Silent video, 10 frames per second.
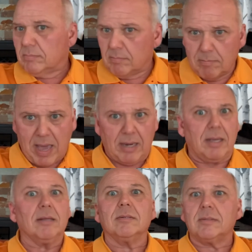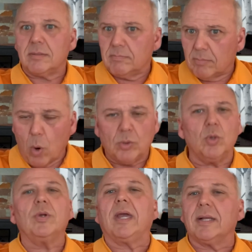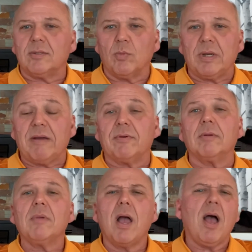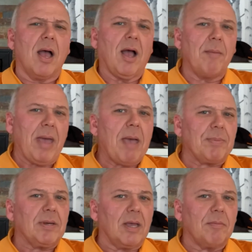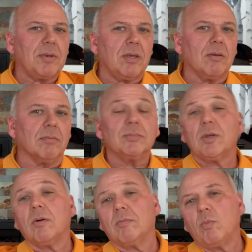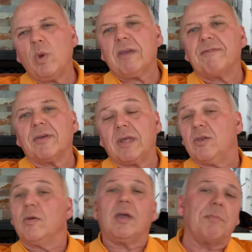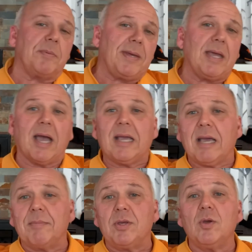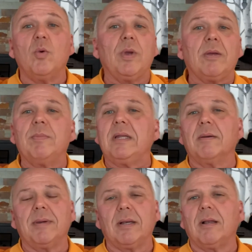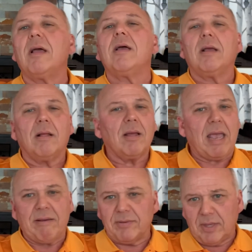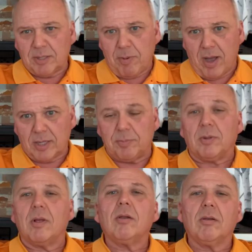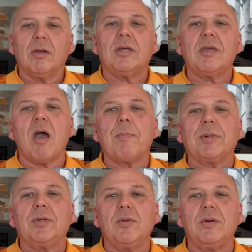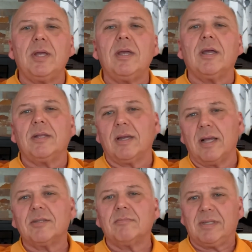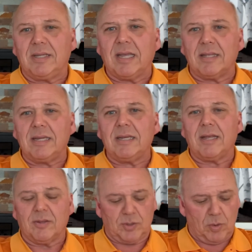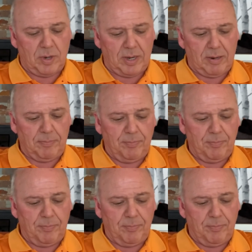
mannequins, O2 kits, whatever, I'm happy to come to you. So we can figure that. You can come to me, I can come to you, we can meet in the middle. Everything's possible. Look at the opportunity, and then let's get the details sorted out.